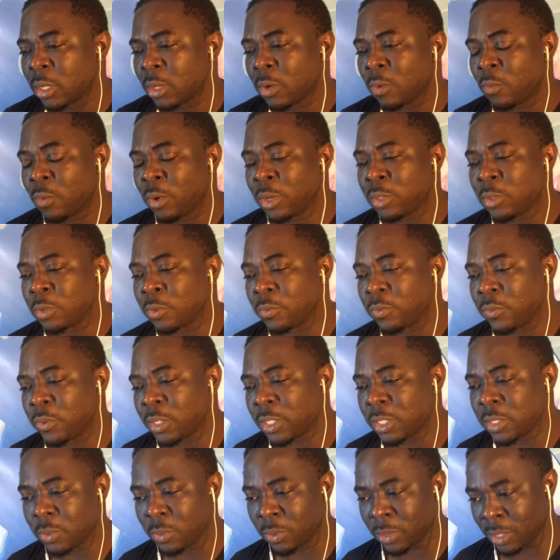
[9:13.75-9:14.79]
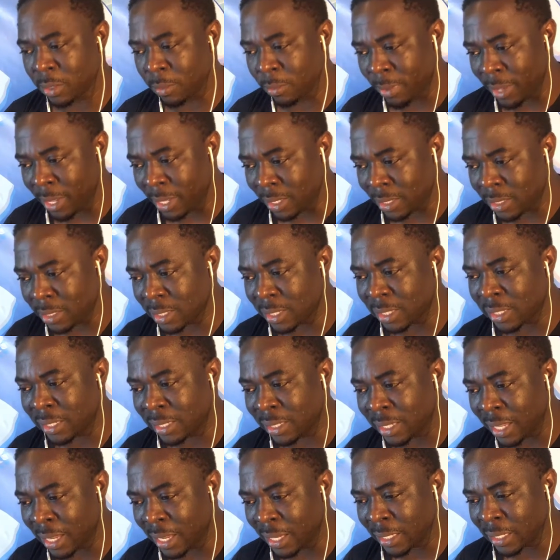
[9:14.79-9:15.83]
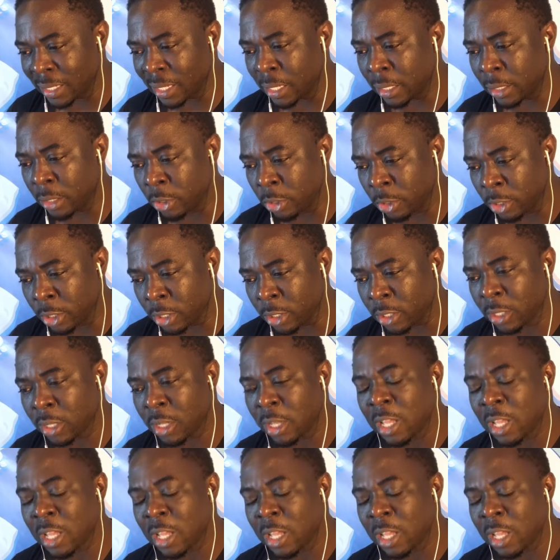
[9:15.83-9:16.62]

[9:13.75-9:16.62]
when you fish with a bait, line and hook.